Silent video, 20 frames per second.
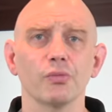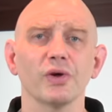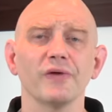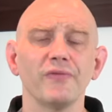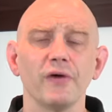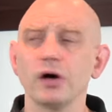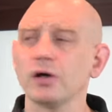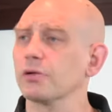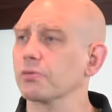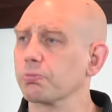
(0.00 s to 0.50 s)
We've
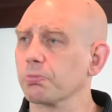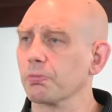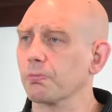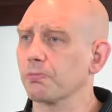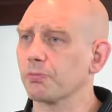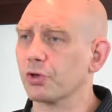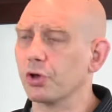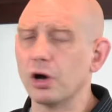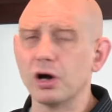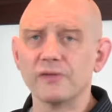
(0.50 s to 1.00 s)
all
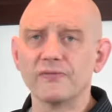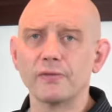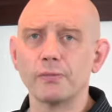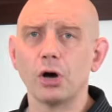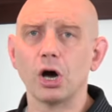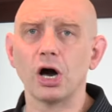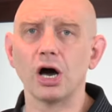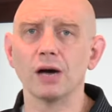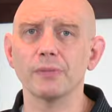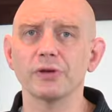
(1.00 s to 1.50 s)
gone from
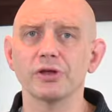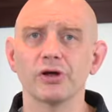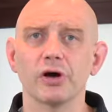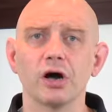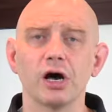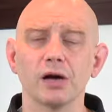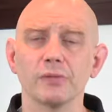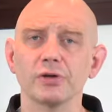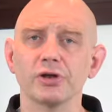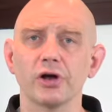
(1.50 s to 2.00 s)
hobby to
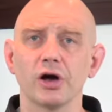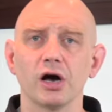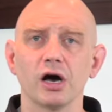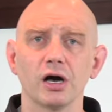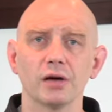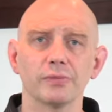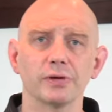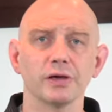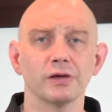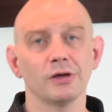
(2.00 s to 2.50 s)
hobby to
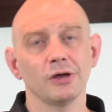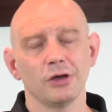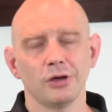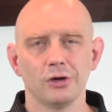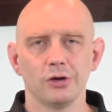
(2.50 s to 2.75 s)
hobby,